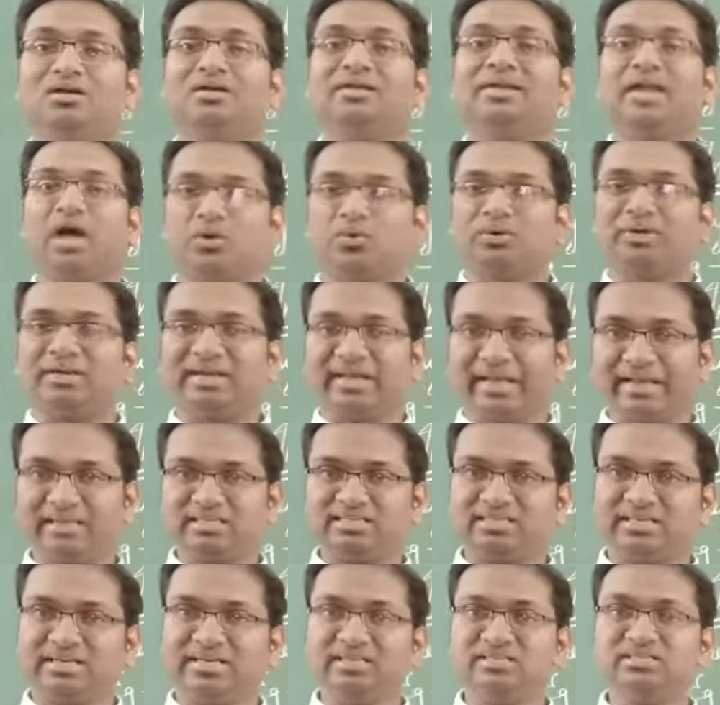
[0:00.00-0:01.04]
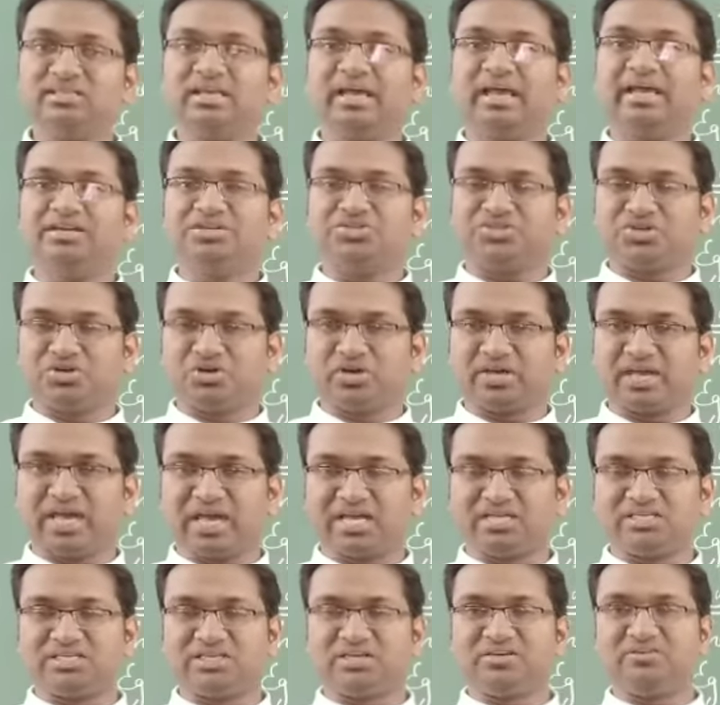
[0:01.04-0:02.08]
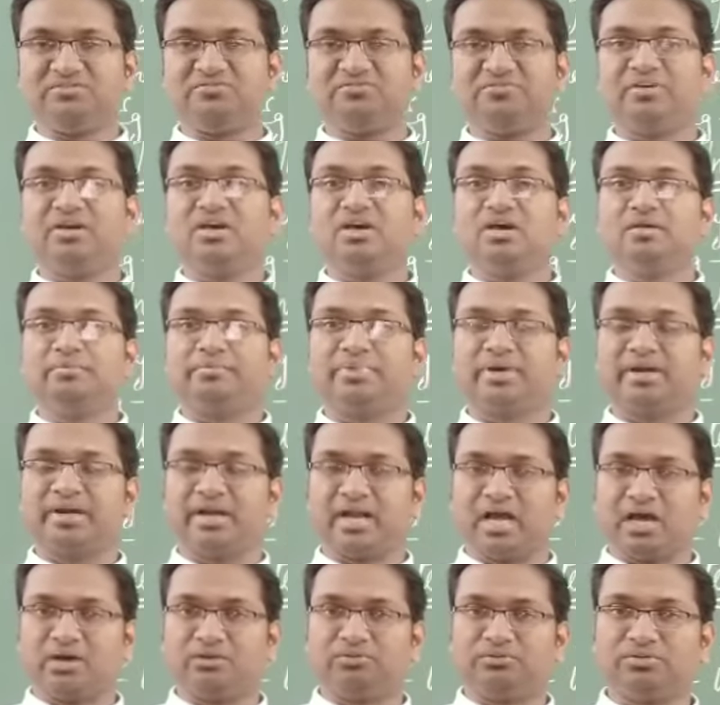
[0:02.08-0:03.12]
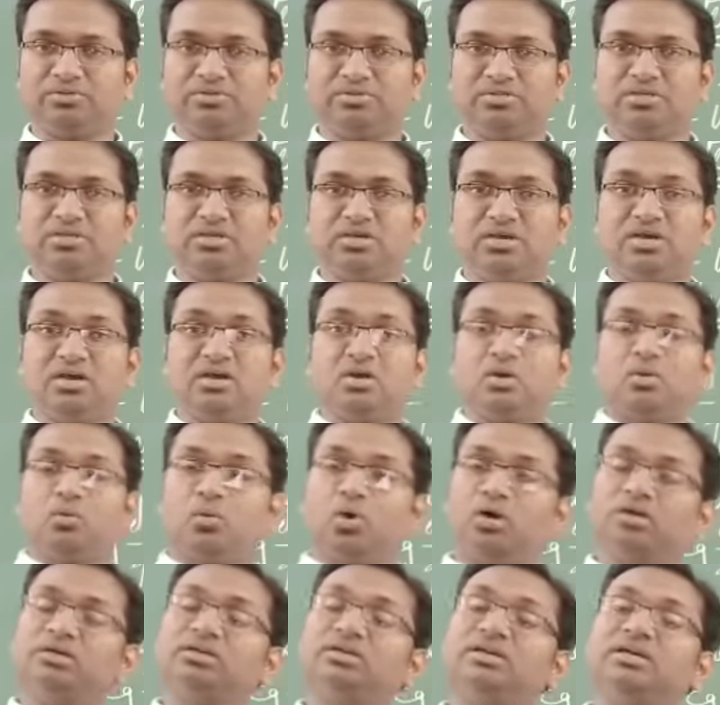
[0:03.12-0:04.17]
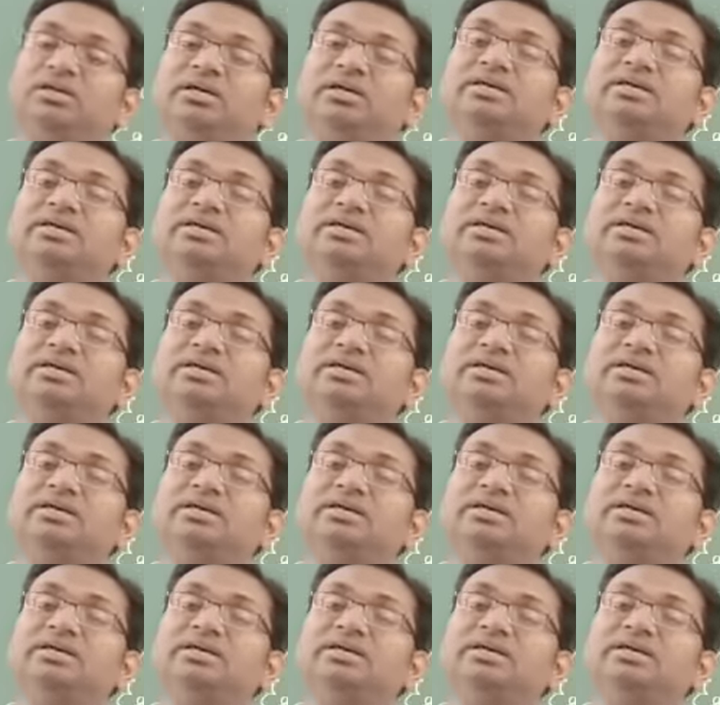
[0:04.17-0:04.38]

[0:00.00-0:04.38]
Now next is interrogative pronouns. What